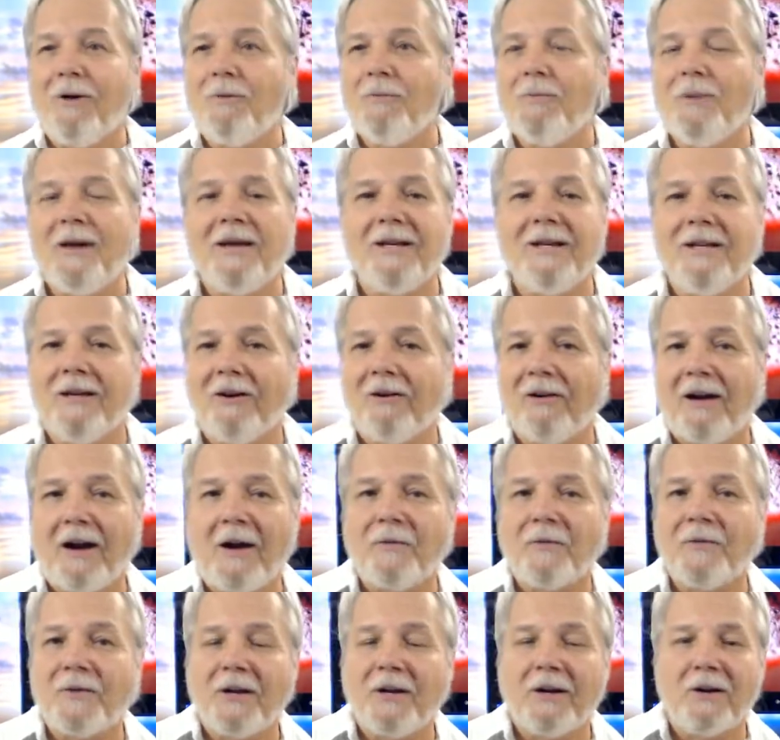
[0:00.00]
are out
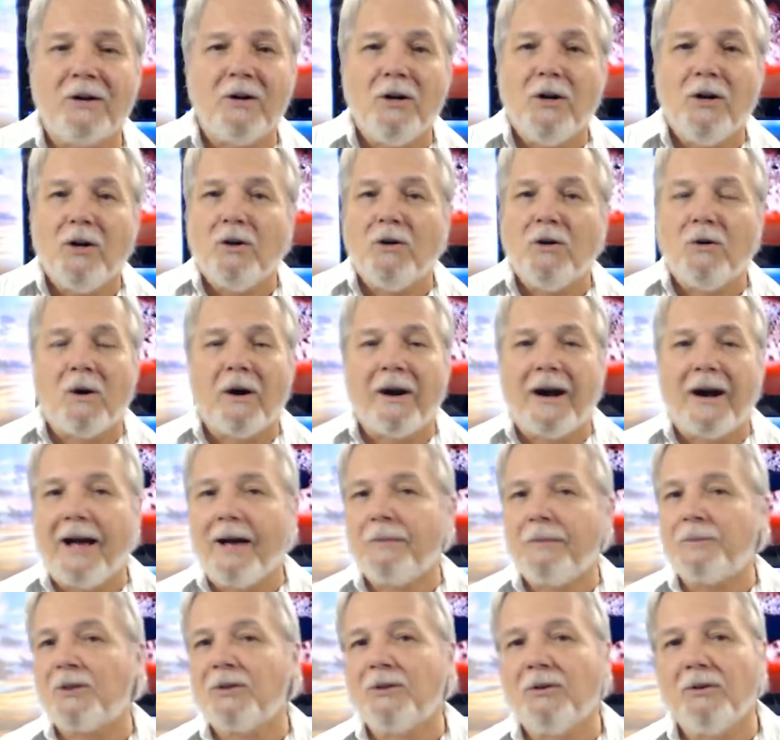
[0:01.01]
there who are
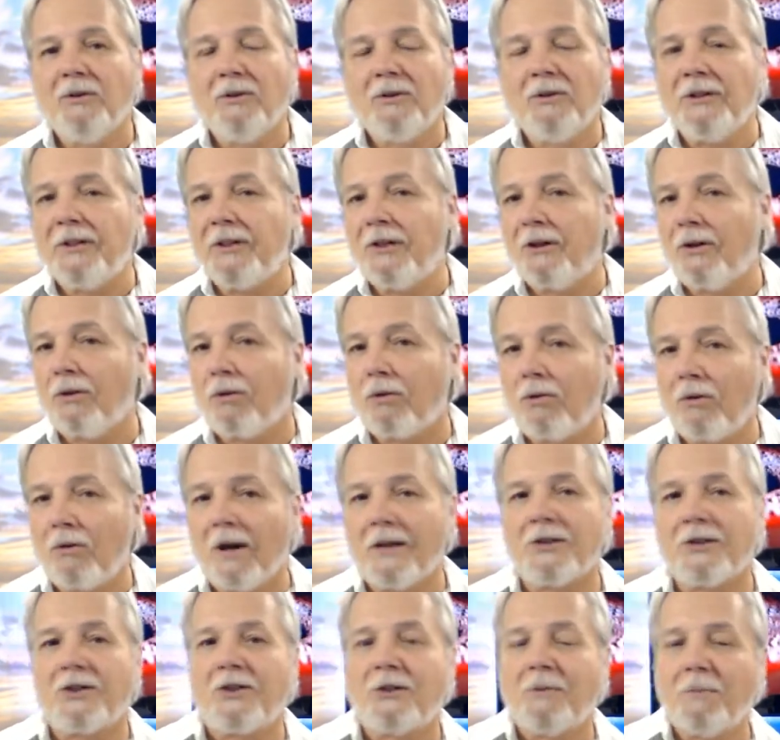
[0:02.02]
absolutely
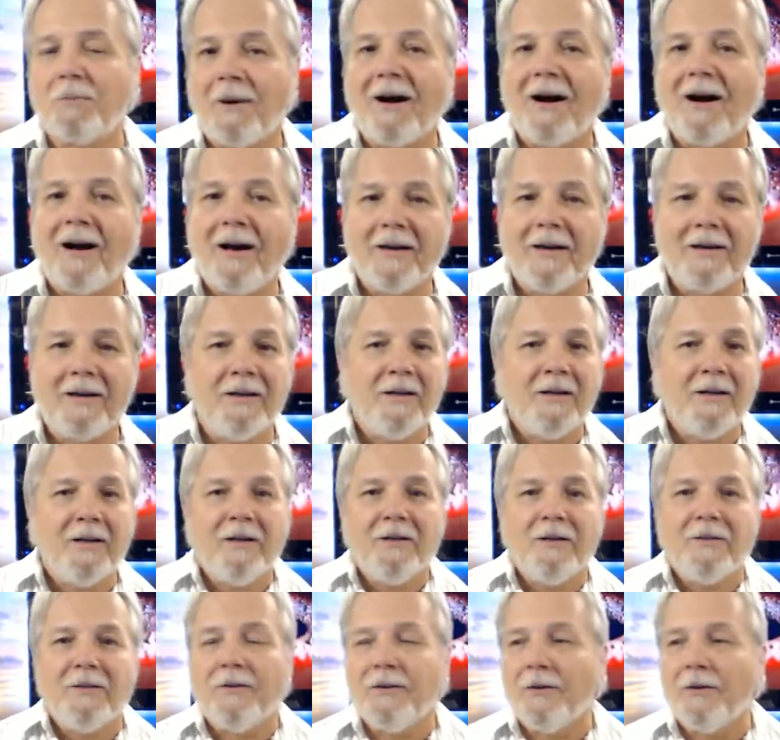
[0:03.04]
crushed by
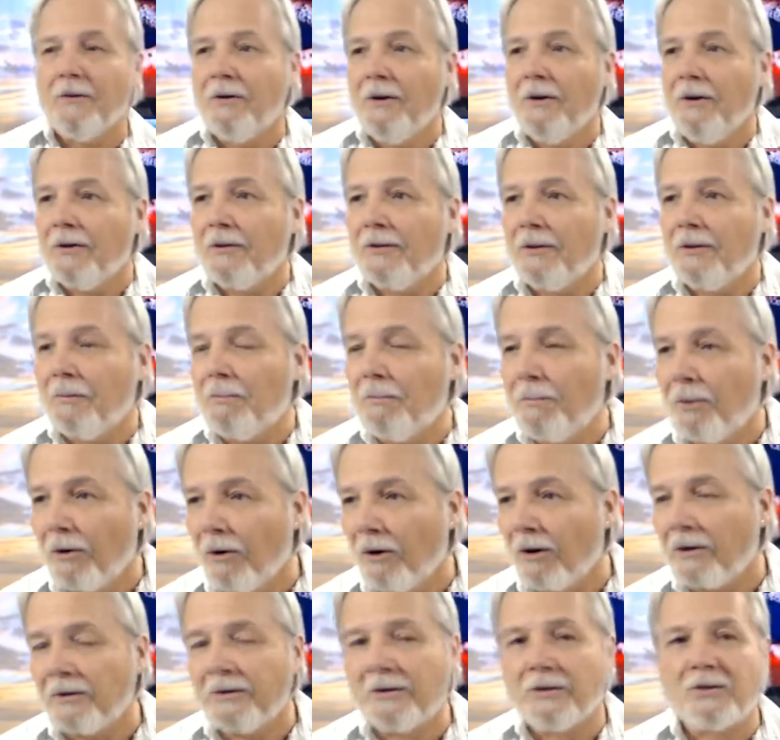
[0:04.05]
the
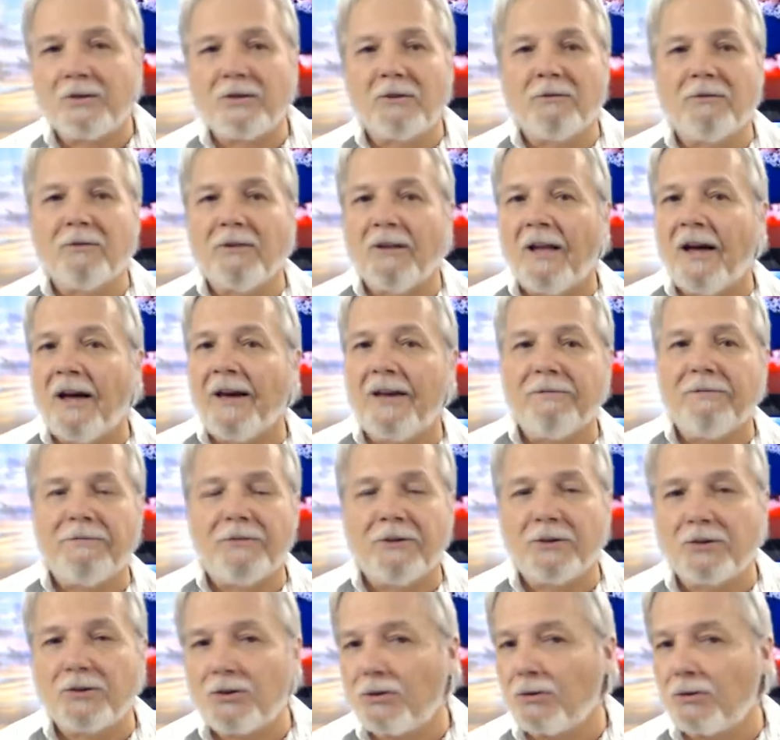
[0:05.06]
burdens of life, the
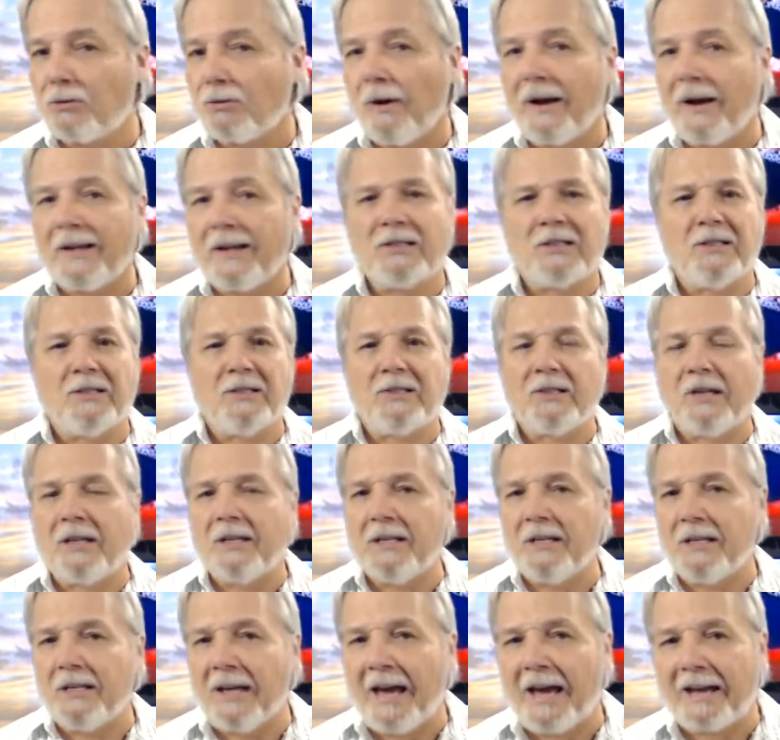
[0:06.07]
stresses and
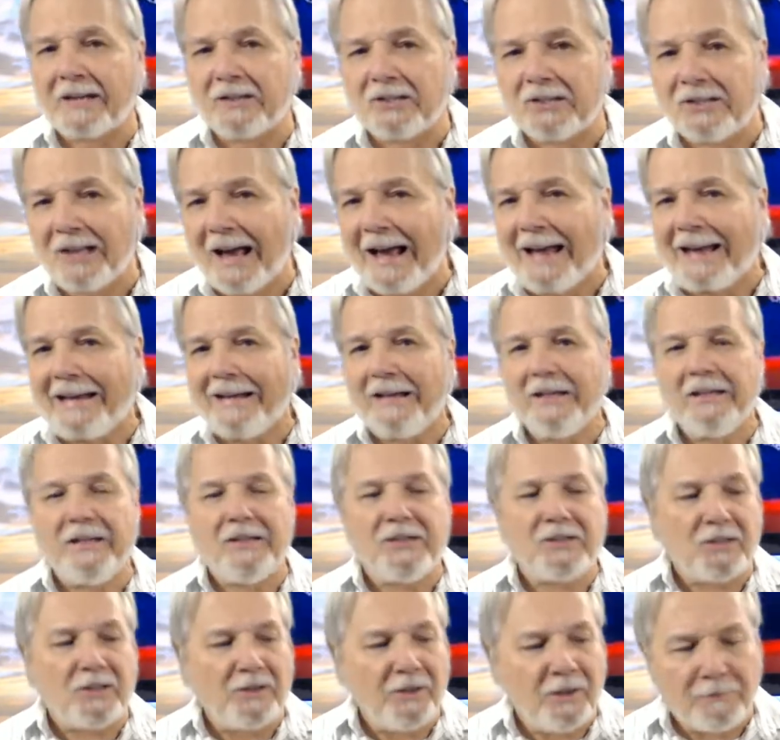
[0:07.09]
the anxieties
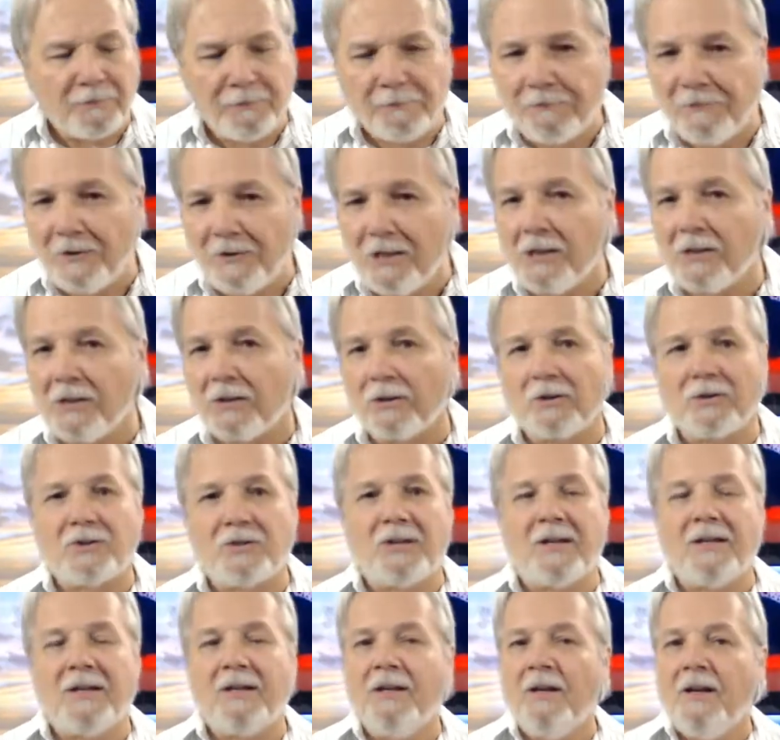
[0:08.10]
and the fears
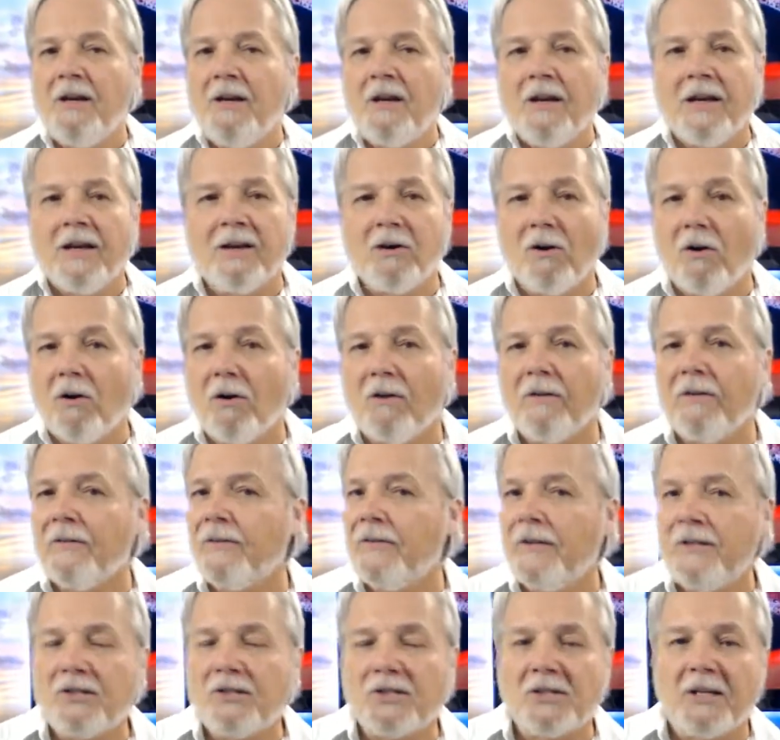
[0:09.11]
and all of
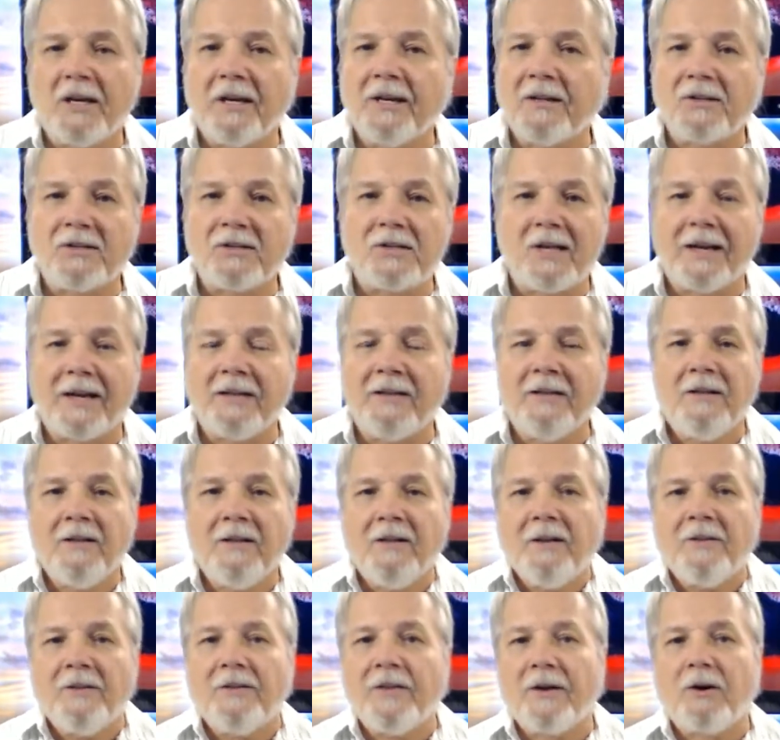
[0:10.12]
these things that
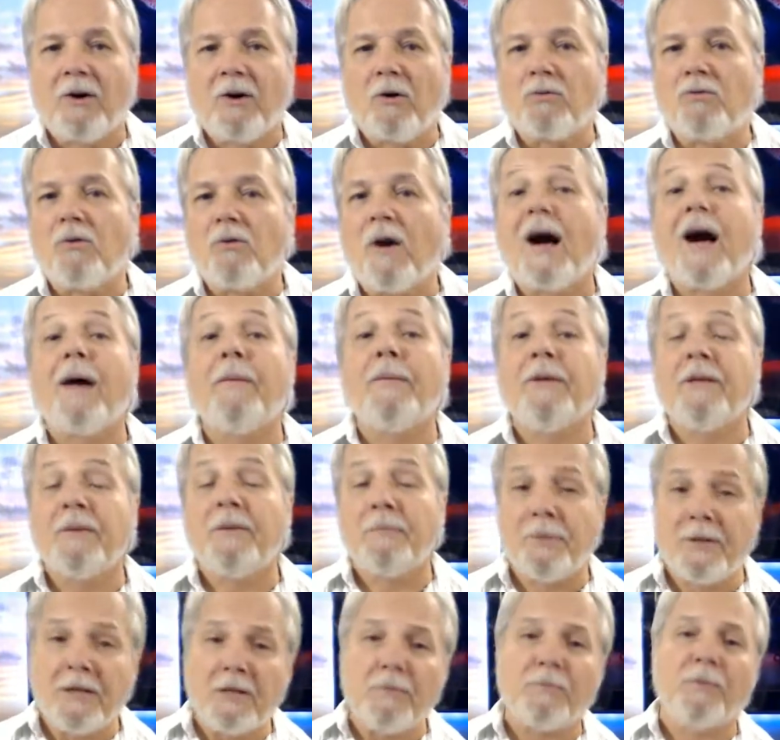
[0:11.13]
are robbing
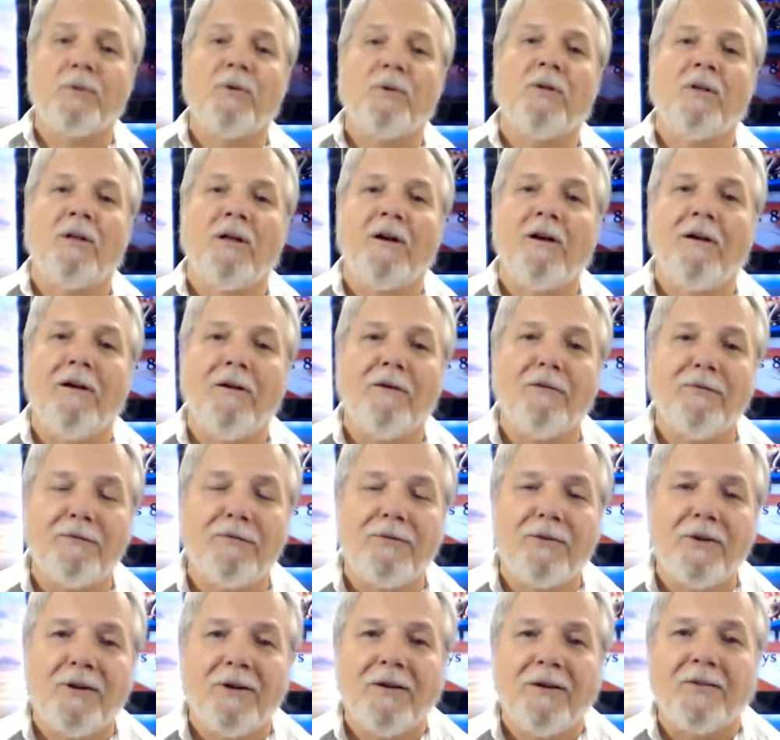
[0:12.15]
people of
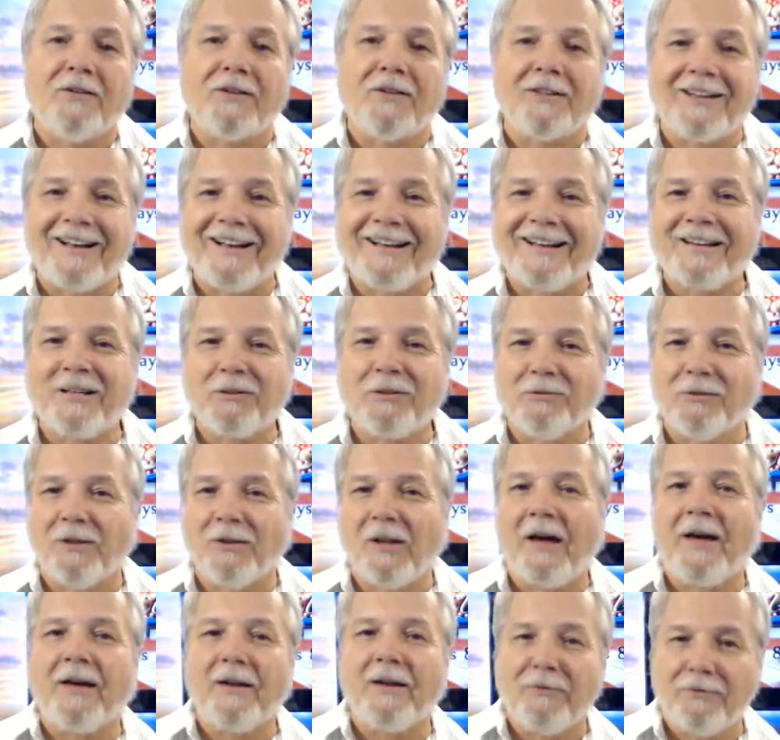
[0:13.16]
the kind of
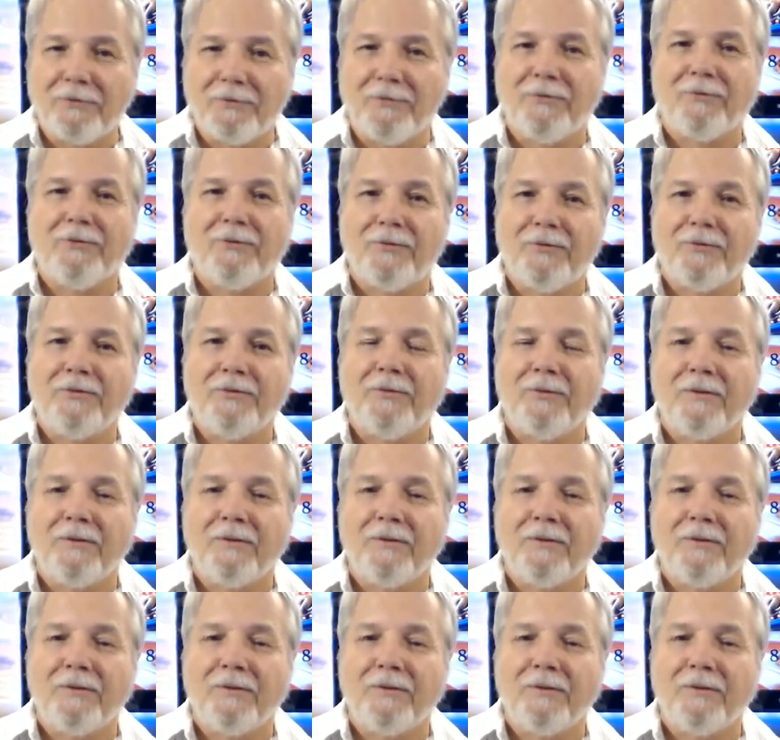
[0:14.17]
life